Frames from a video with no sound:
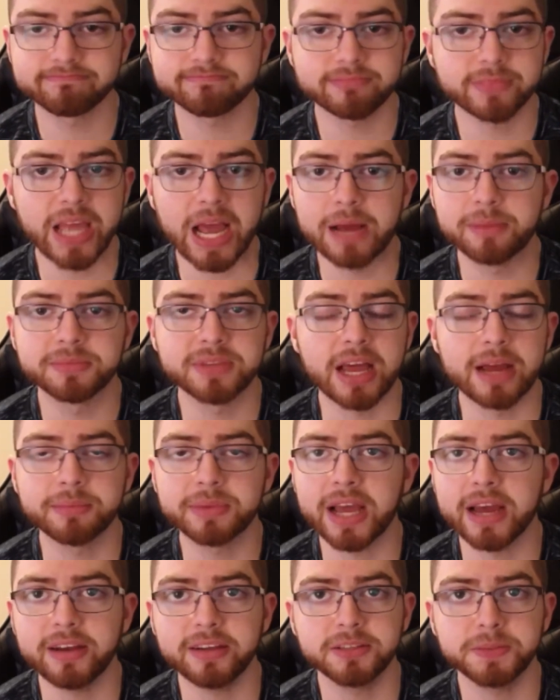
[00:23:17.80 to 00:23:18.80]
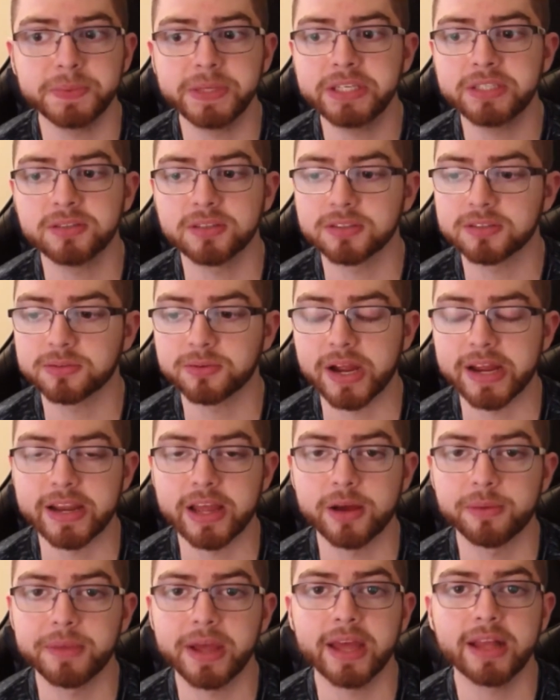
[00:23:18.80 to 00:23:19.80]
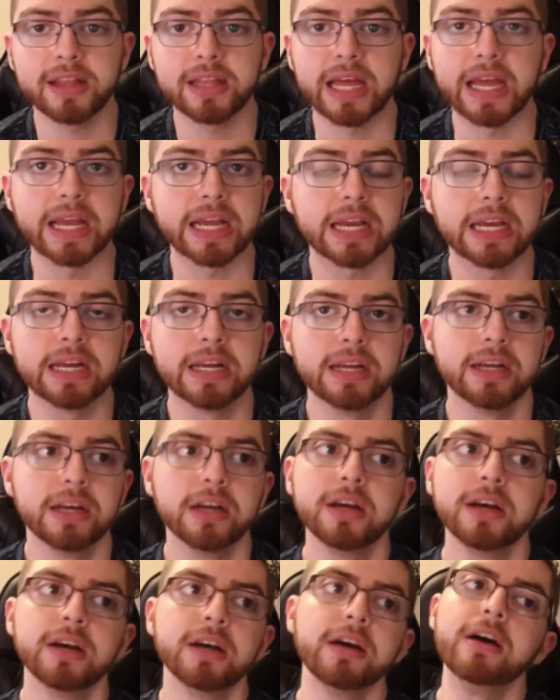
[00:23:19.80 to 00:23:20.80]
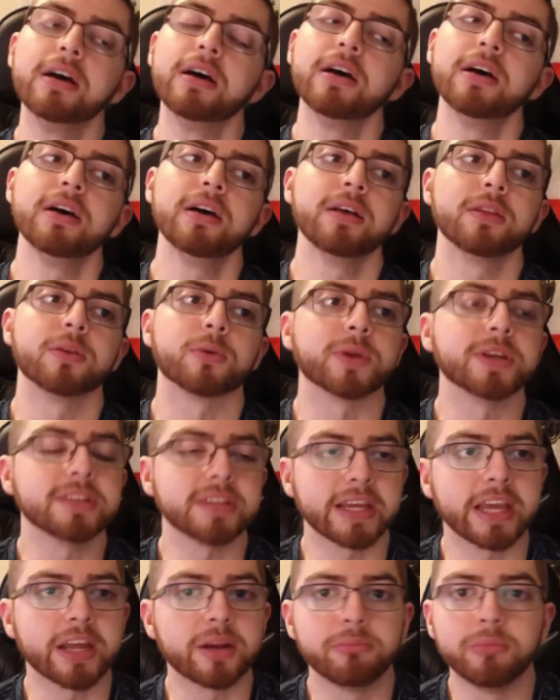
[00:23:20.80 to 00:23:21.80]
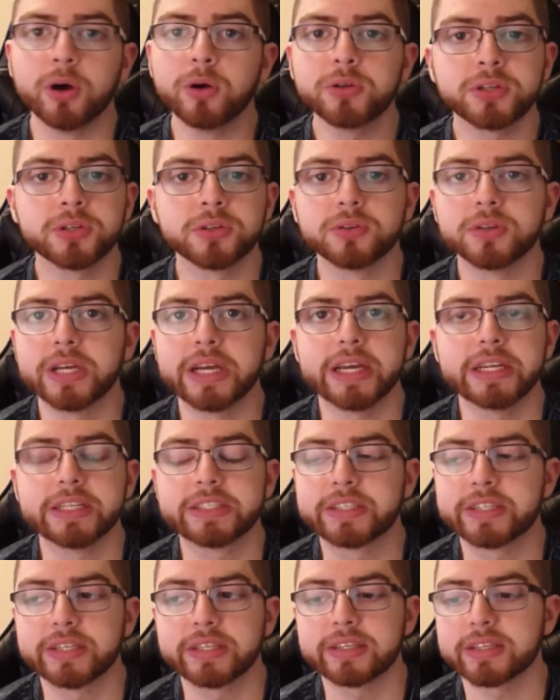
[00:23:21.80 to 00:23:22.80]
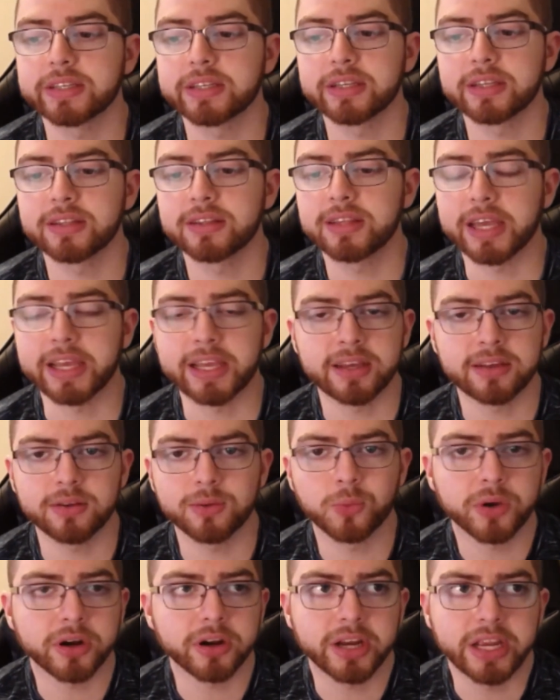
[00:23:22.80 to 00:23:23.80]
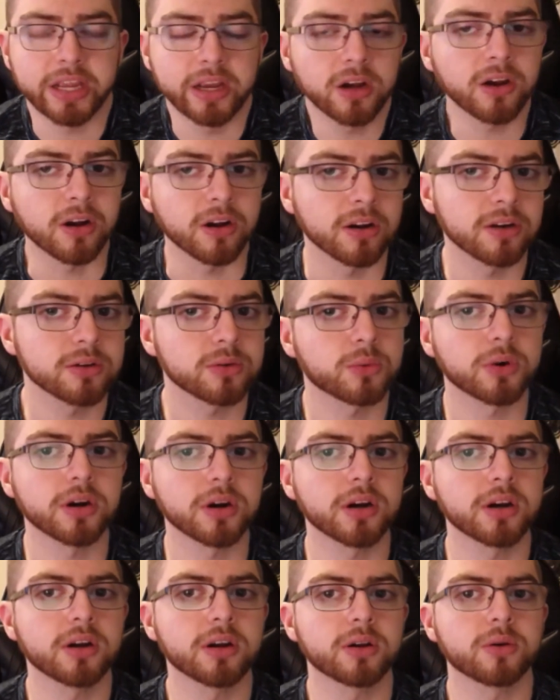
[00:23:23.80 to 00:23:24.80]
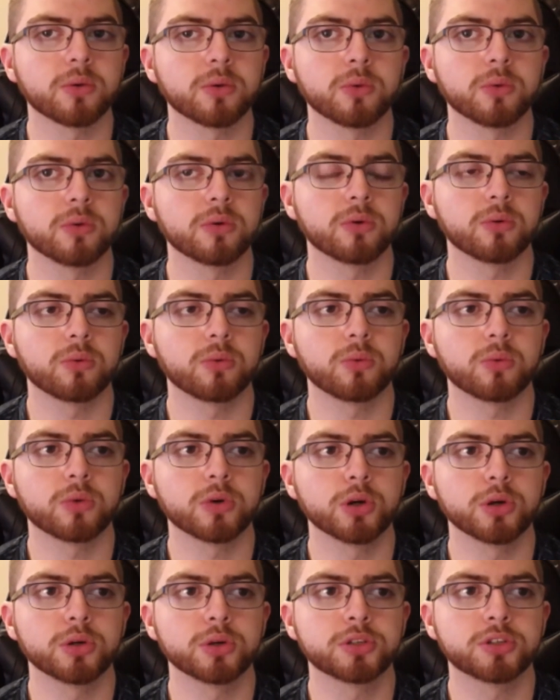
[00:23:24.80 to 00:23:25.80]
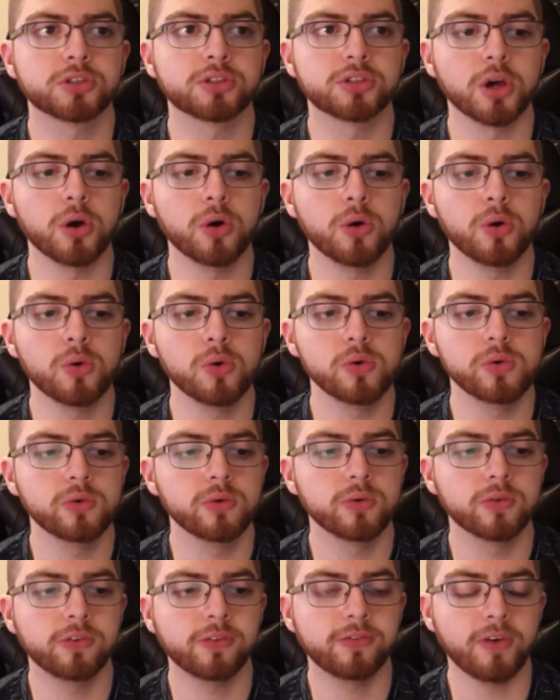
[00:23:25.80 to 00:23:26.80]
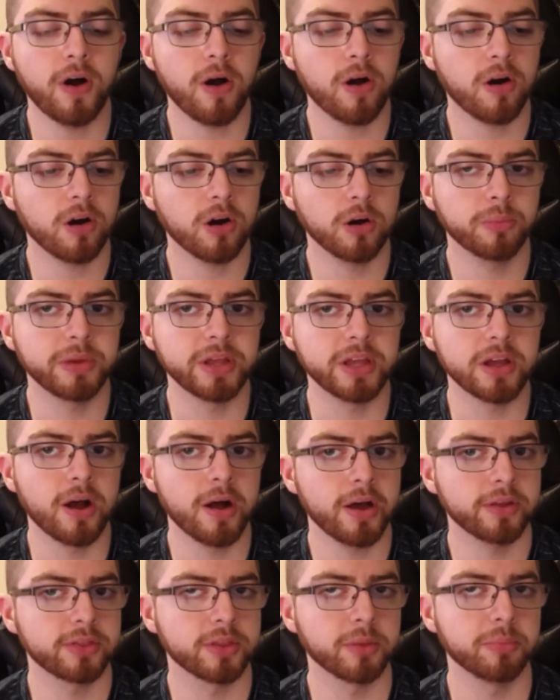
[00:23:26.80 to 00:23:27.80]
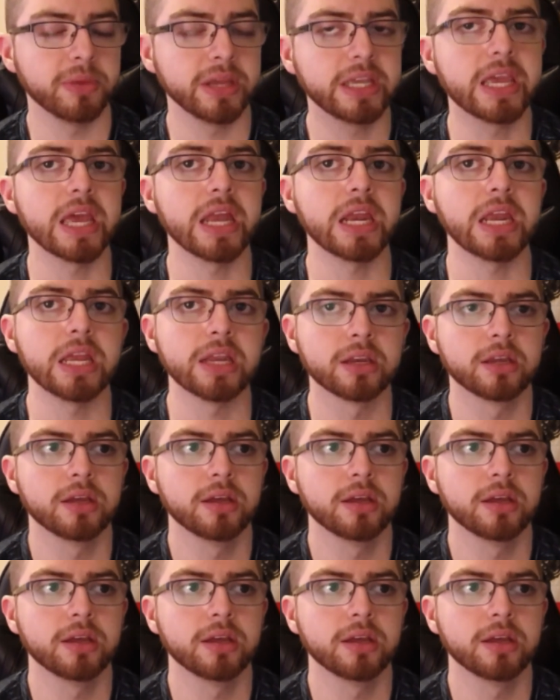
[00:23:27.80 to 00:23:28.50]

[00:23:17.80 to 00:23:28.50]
I'm kind of speechless right now, man. Like, the reason I get emotional is like we're here. We're so far beyond the beginning